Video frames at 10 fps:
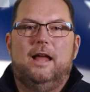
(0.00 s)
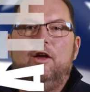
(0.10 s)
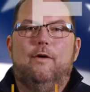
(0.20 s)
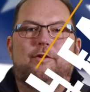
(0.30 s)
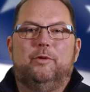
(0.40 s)

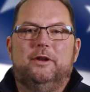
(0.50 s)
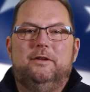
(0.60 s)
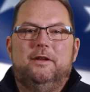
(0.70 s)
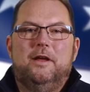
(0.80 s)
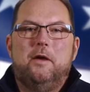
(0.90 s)
Hello,
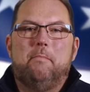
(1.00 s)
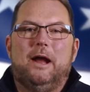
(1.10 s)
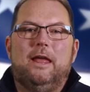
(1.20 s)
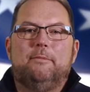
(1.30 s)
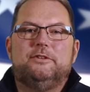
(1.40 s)
everyone.
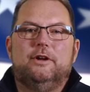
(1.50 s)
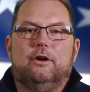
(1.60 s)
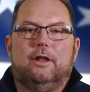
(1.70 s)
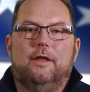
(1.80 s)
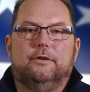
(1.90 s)
My name is
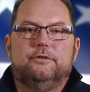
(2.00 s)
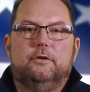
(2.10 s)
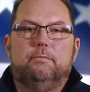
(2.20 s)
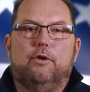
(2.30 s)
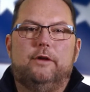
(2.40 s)
Derek
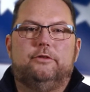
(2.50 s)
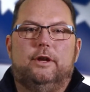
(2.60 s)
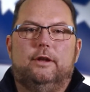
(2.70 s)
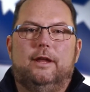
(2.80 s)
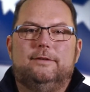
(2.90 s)
Leathers,
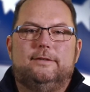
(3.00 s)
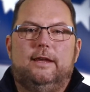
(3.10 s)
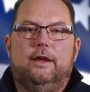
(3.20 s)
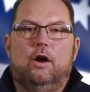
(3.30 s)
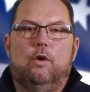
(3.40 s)
President and
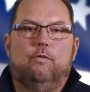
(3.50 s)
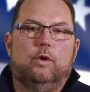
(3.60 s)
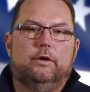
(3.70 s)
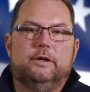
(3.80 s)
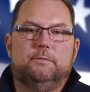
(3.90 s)
CEO of Werner